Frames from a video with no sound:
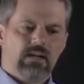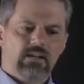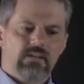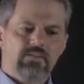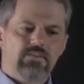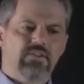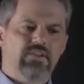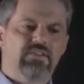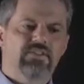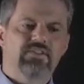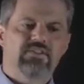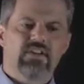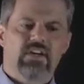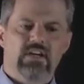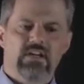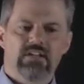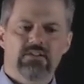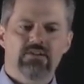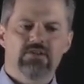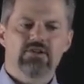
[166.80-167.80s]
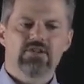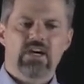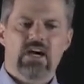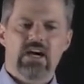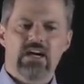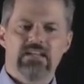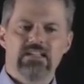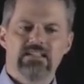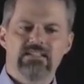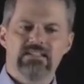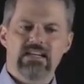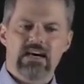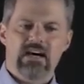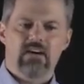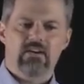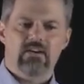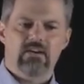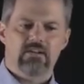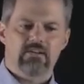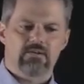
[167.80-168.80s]
the sun shining
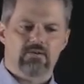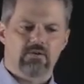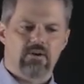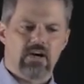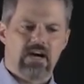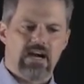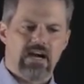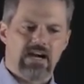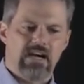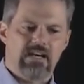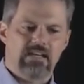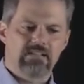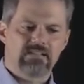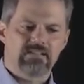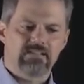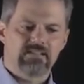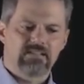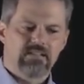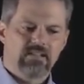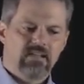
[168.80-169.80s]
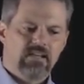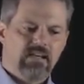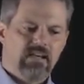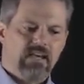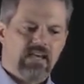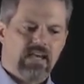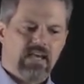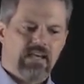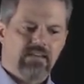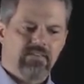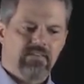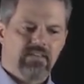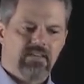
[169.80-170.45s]
down on grass and